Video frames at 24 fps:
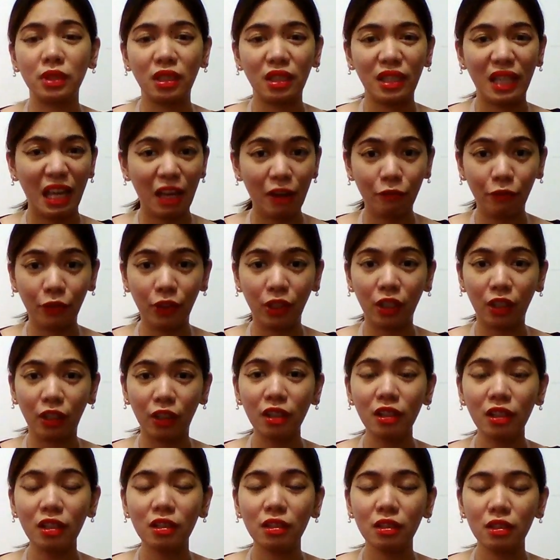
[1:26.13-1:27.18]
heavier
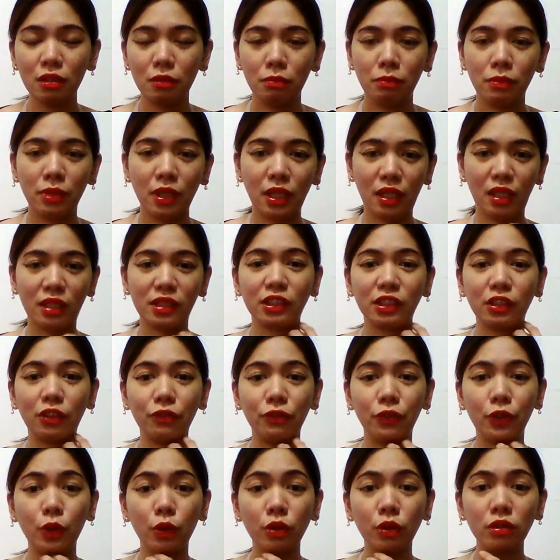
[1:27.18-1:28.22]
because of
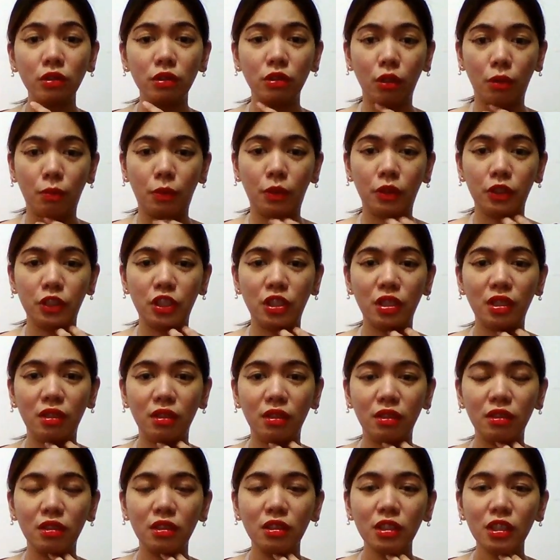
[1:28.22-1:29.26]
your double chin.
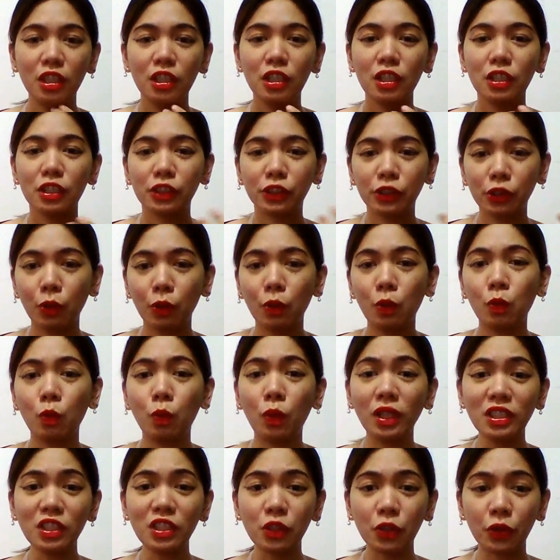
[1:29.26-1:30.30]
So
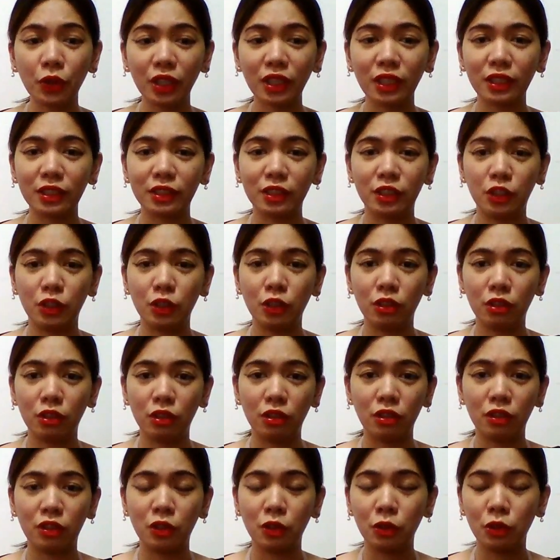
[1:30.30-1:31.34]
one trick
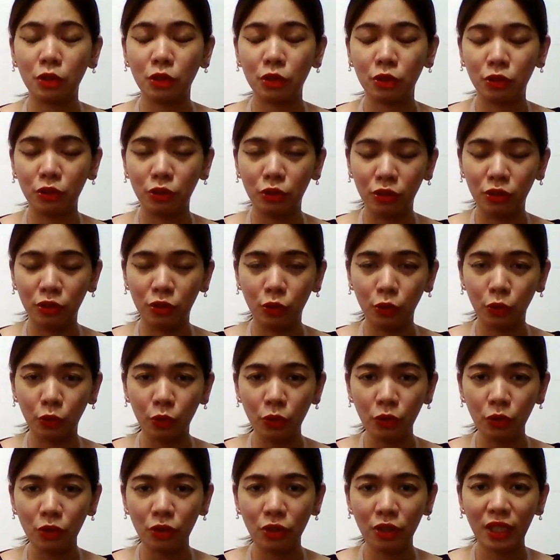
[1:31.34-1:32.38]
to
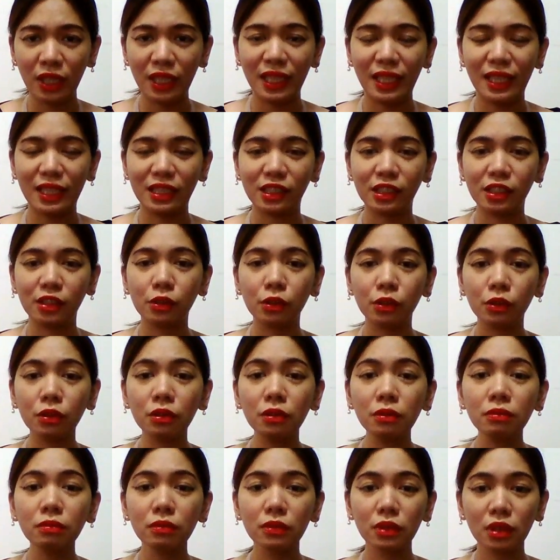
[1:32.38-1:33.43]
do is to
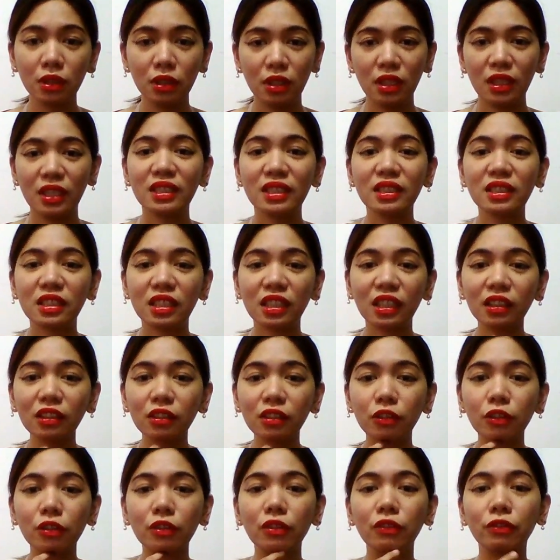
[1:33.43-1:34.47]
tilt
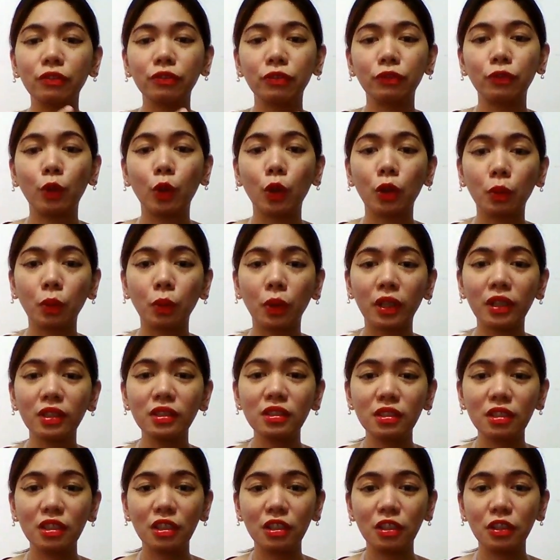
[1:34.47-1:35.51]
forward
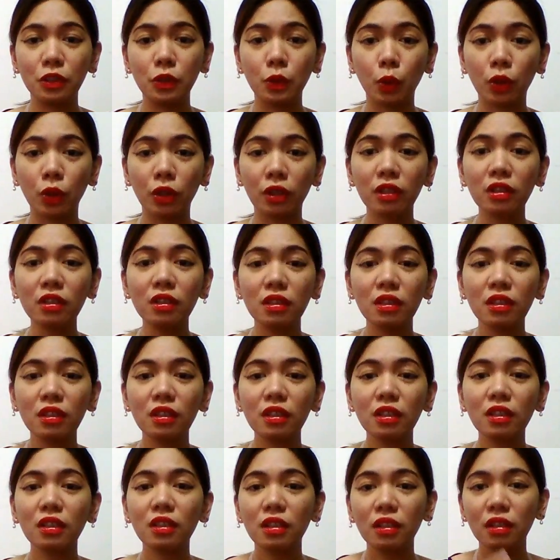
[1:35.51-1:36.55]
your
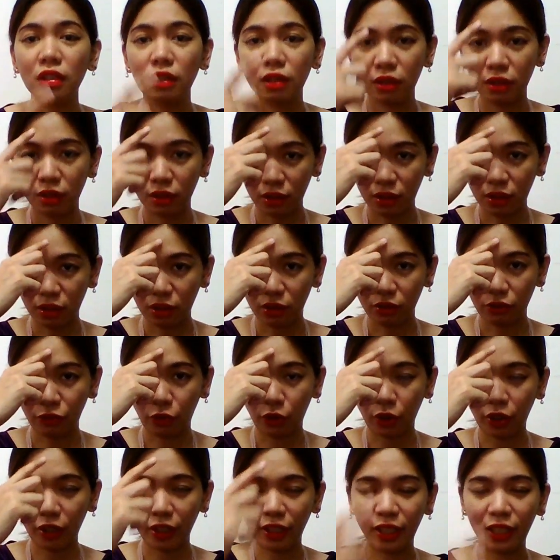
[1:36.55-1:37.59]

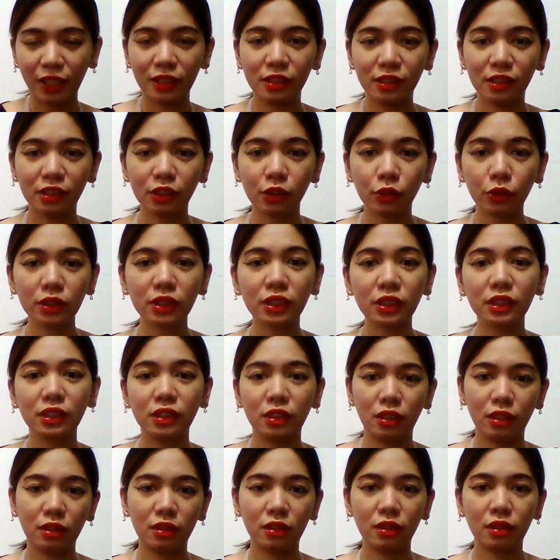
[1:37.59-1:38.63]
forehead. So it's
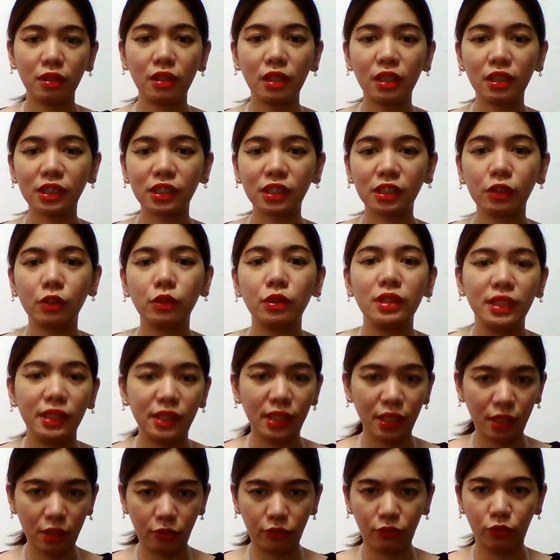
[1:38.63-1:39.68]
this. So
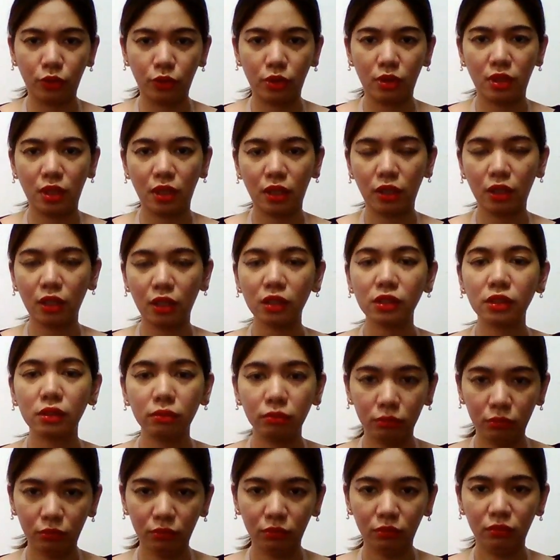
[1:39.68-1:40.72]
instead of doing like this,
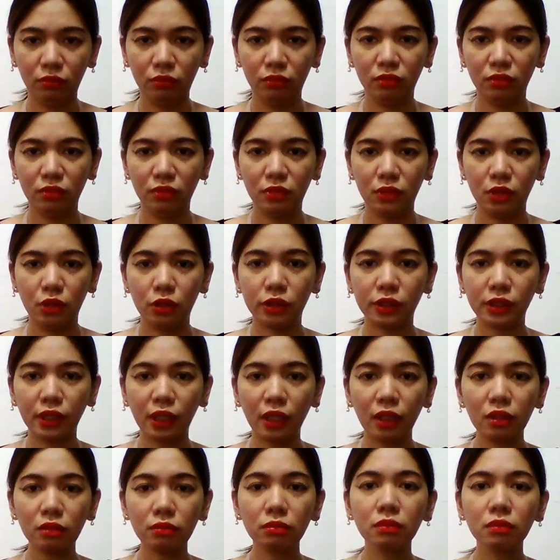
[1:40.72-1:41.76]
you say